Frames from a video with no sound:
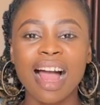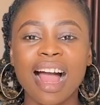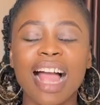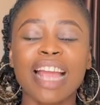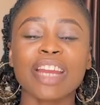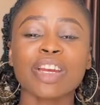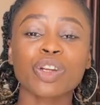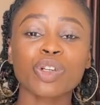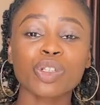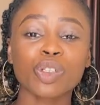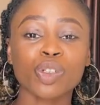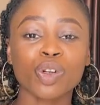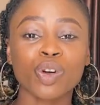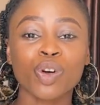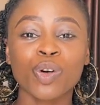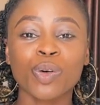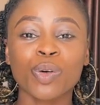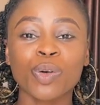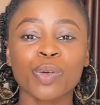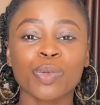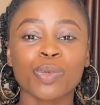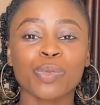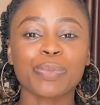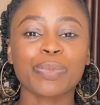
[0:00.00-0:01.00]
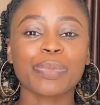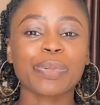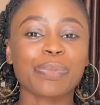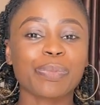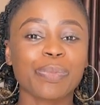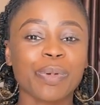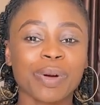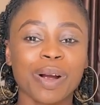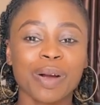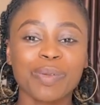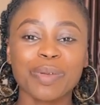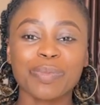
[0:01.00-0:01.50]
i know someone
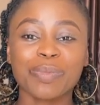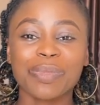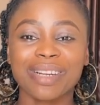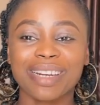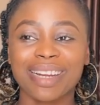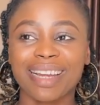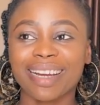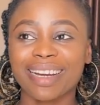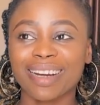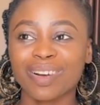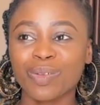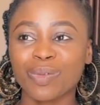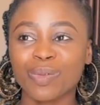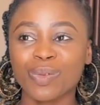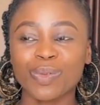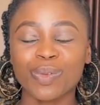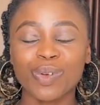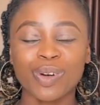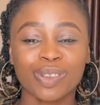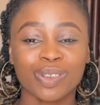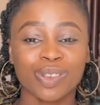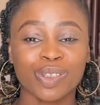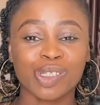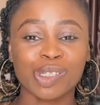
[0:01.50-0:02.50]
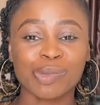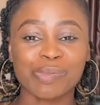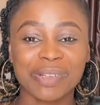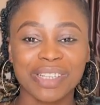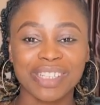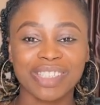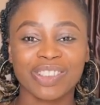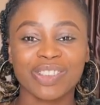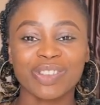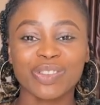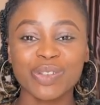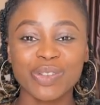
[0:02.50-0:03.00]
will probably be like what does
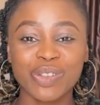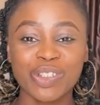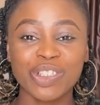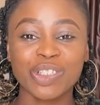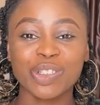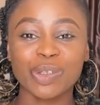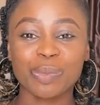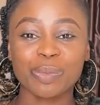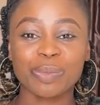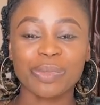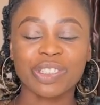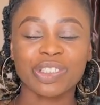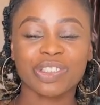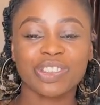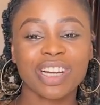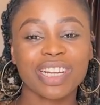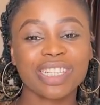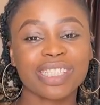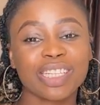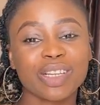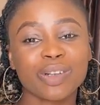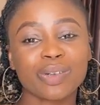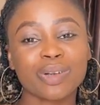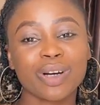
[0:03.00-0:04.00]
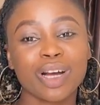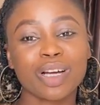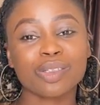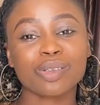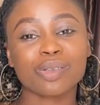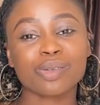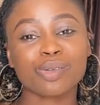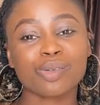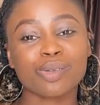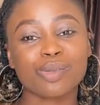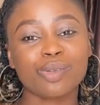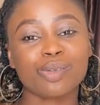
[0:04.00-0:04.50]
knowing your menstrual cycle
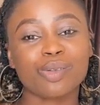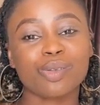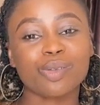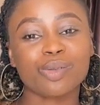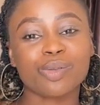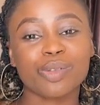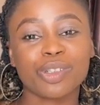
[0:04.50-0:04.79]
has to do